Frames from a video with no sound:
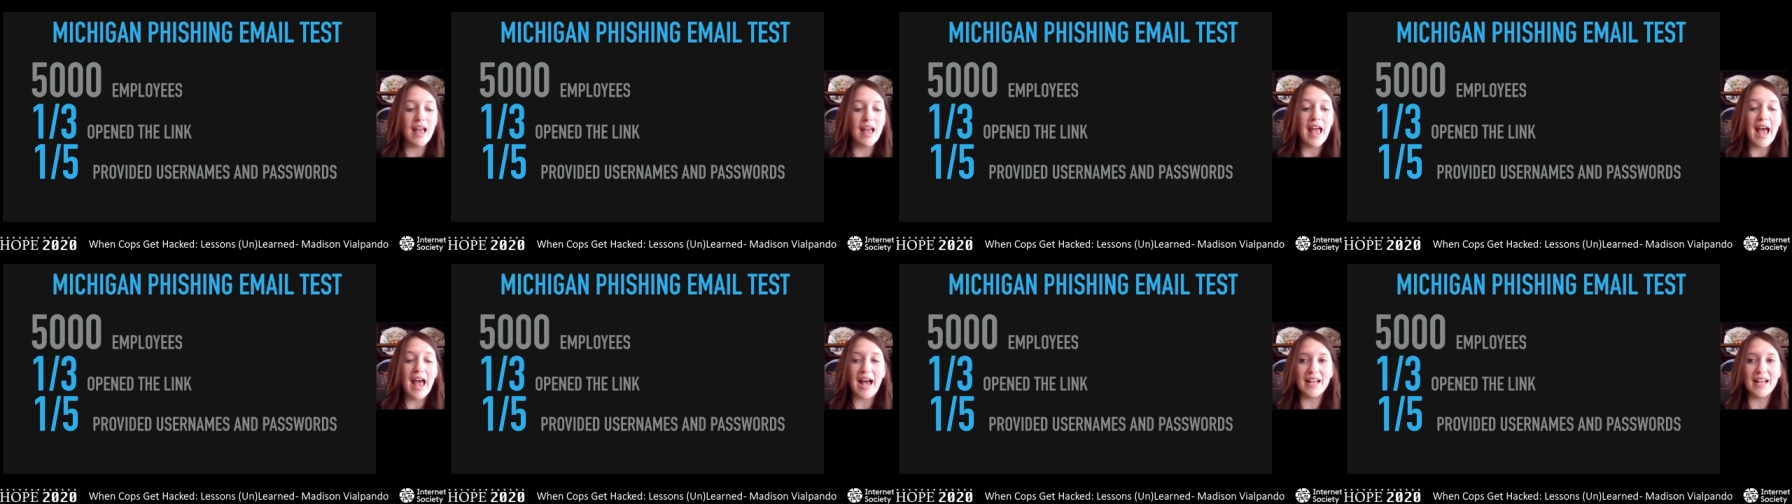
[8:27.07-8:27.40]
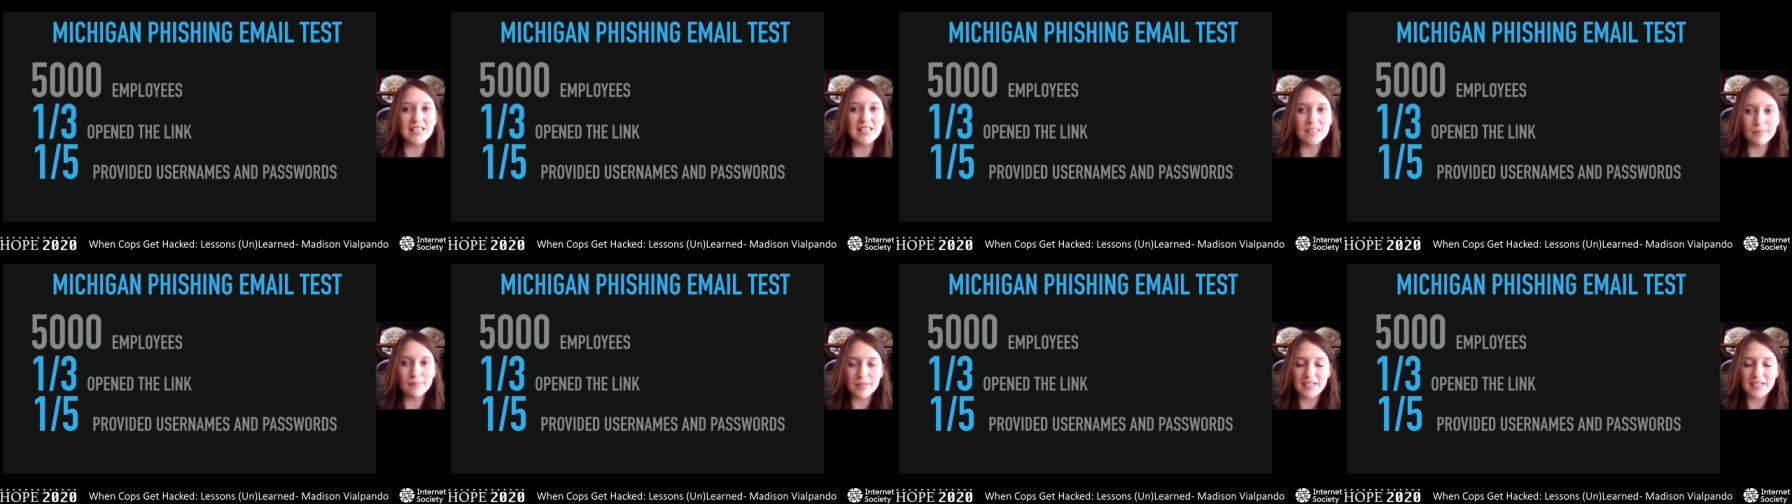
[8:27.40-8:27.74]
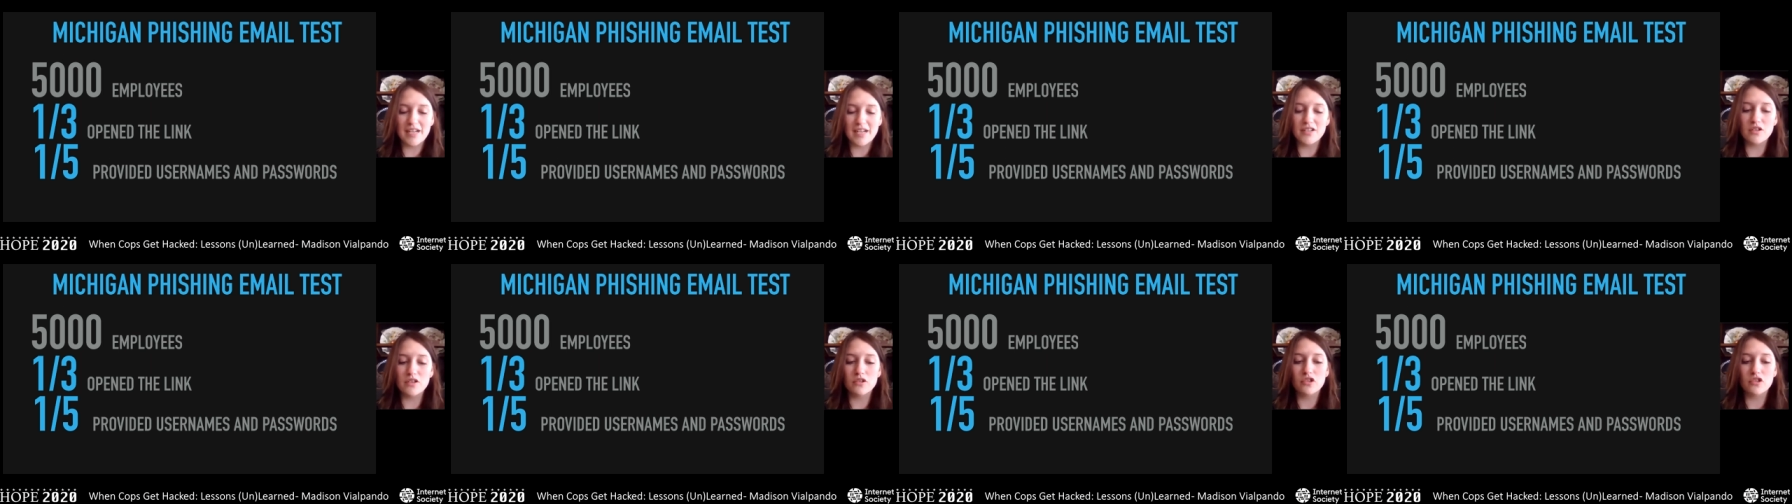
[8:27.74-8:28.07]
has the
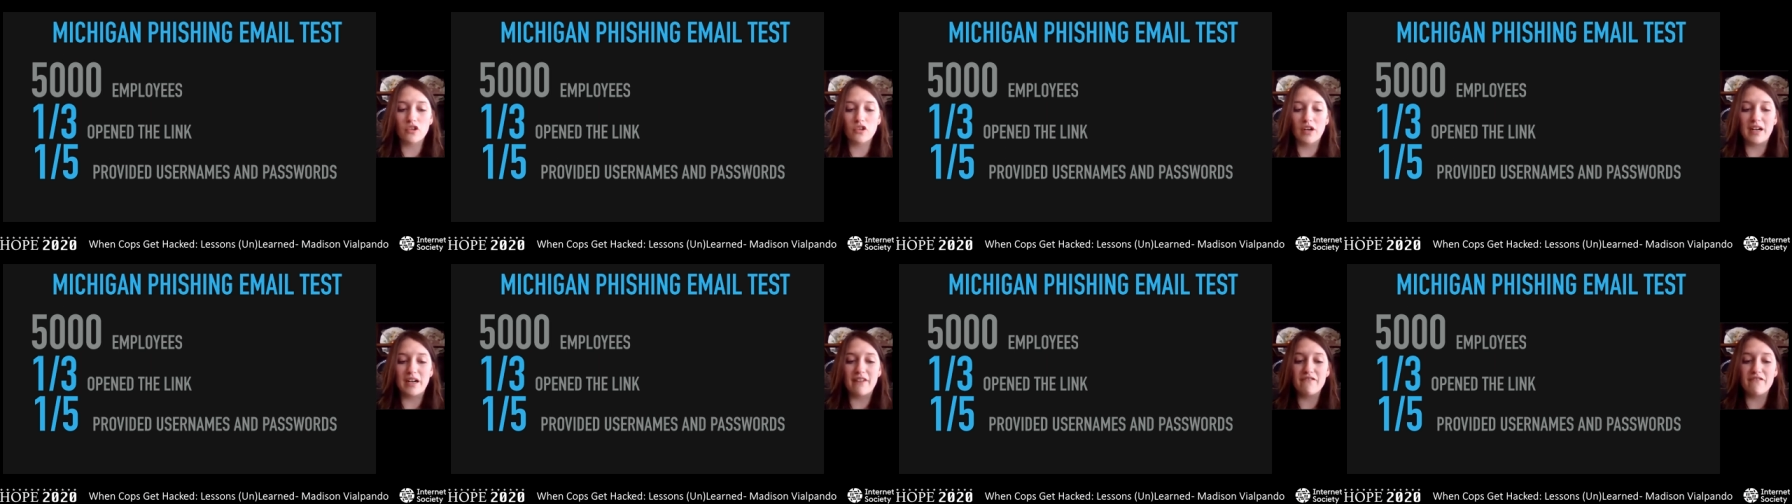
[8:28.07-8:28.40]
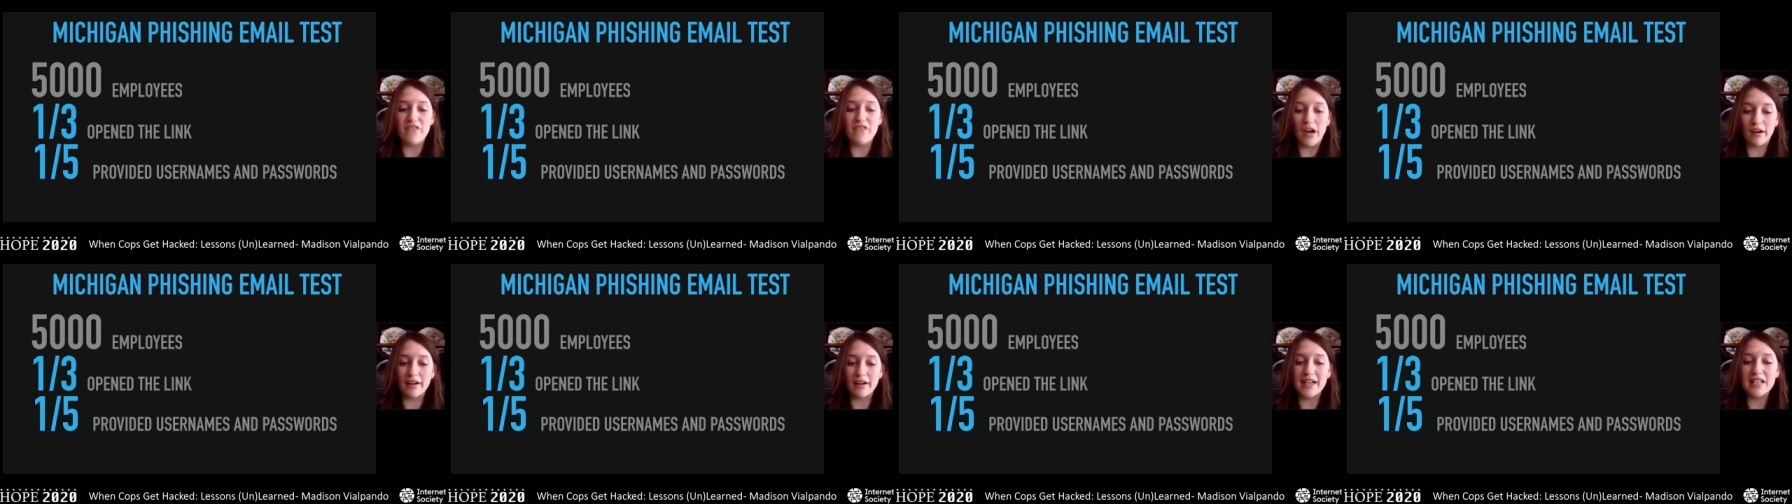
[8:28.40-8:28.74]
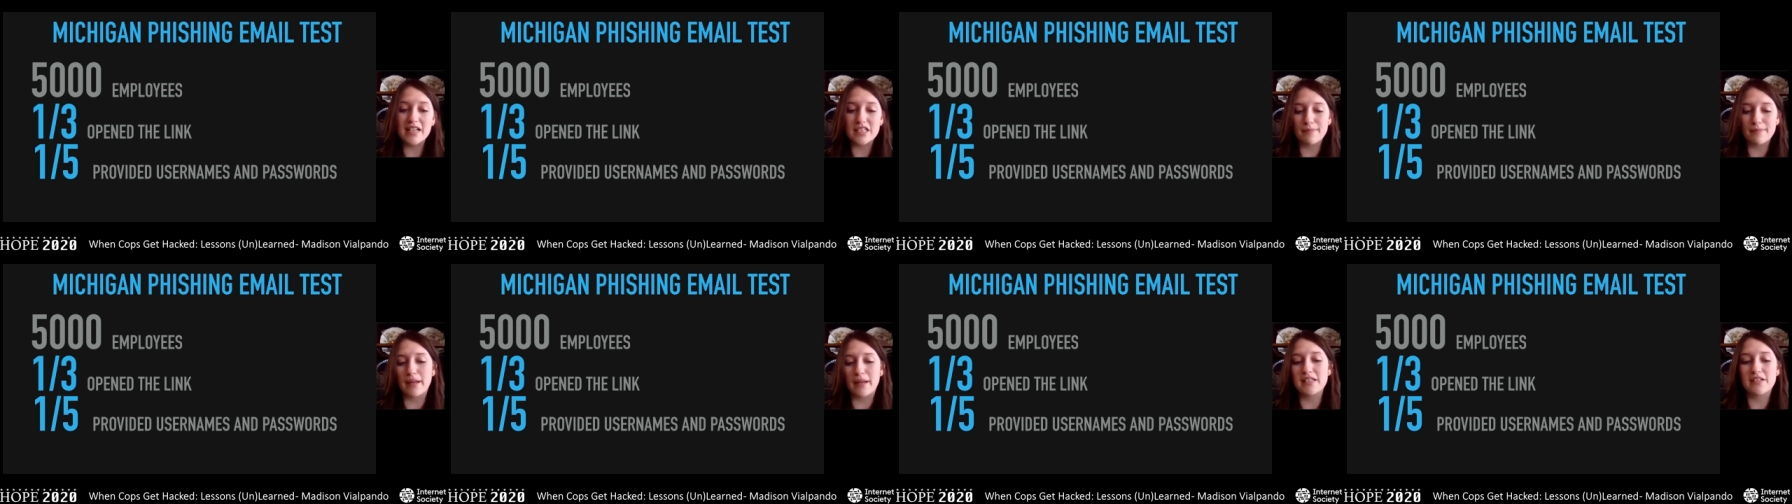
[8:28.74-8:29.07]
potential to create a very
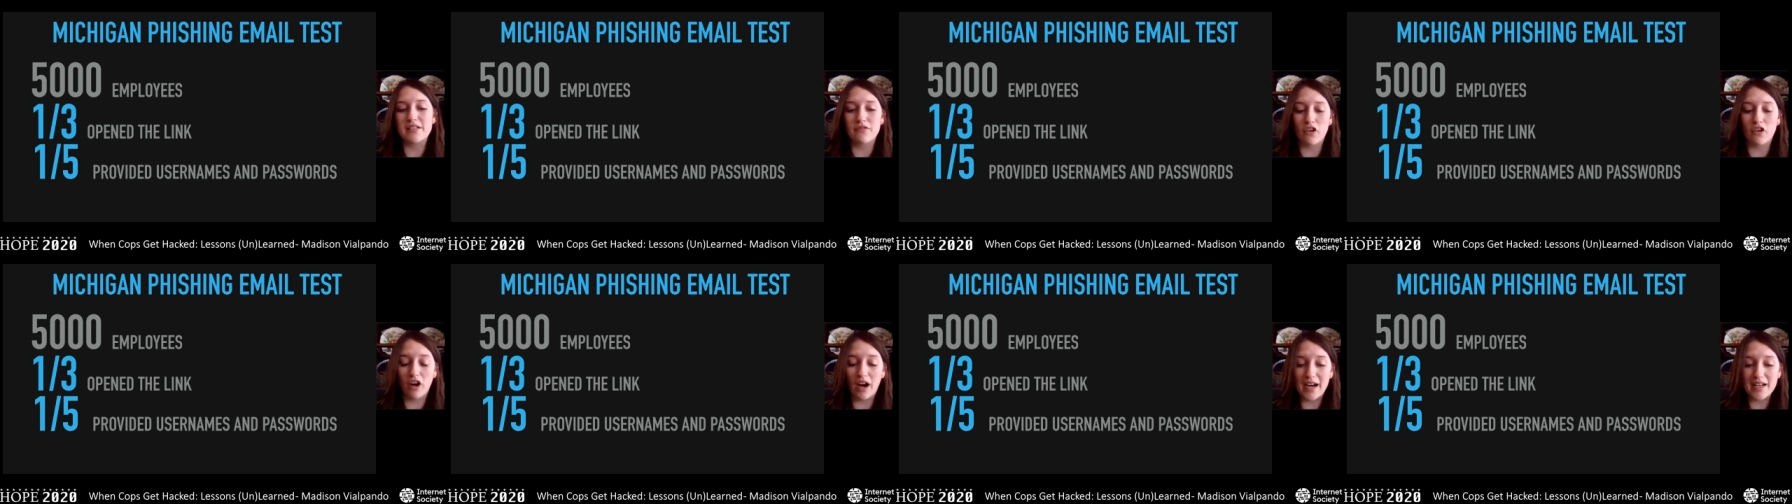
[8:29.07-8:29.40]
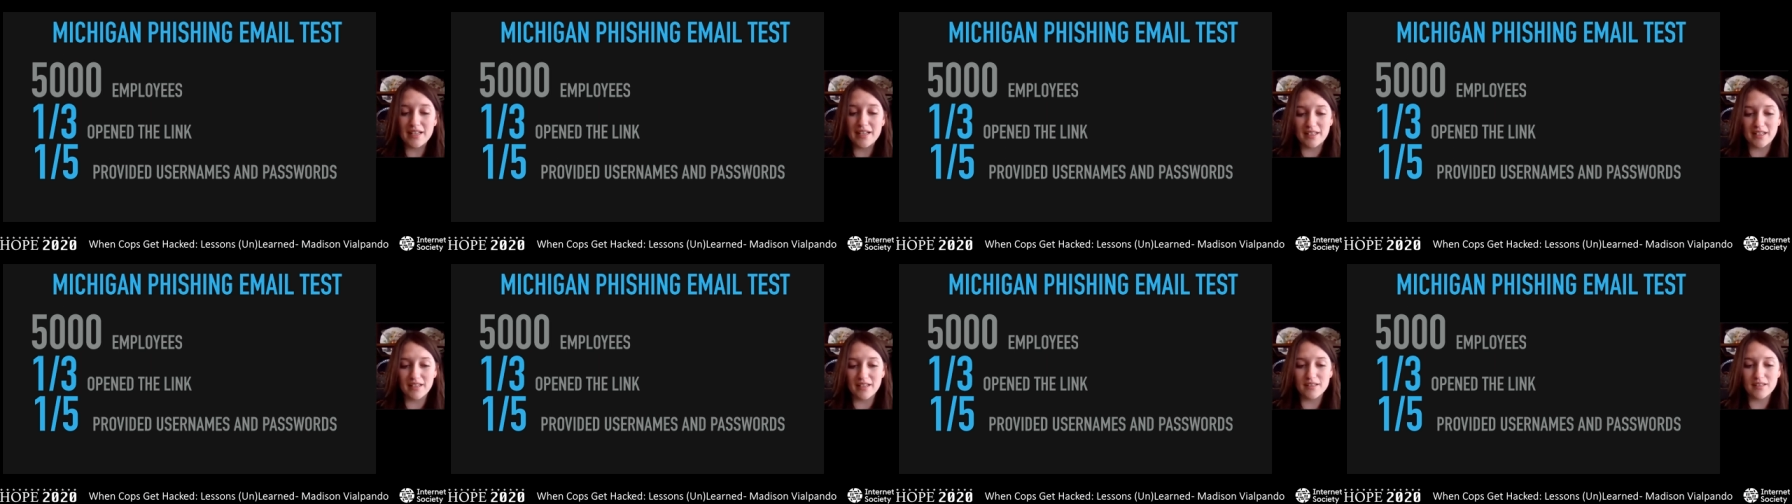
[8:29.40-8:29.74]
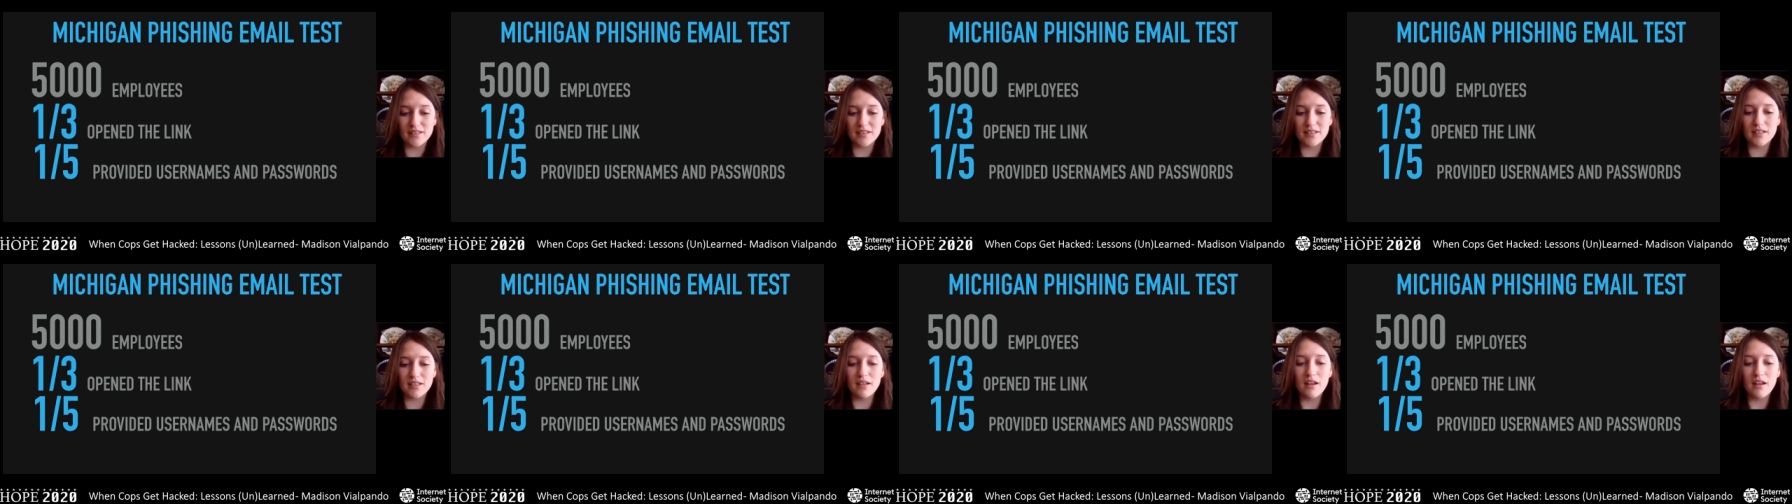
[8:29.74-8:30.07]
expensive
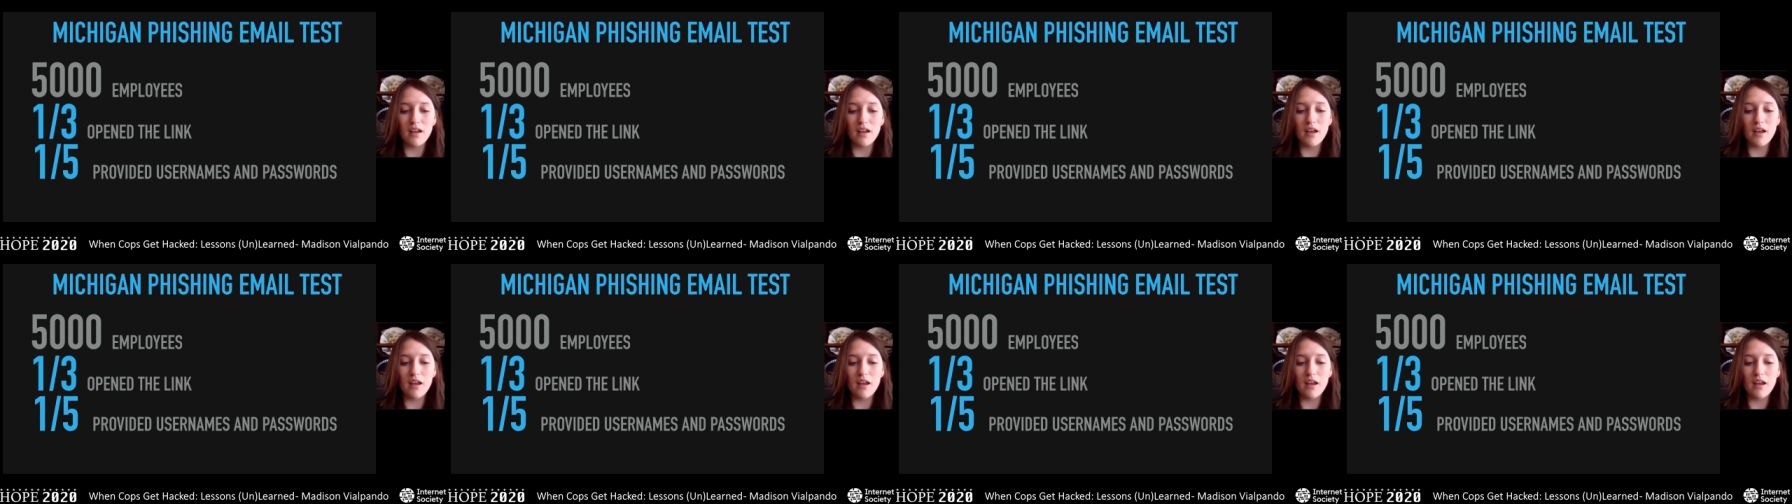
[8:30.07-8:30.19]
crisis.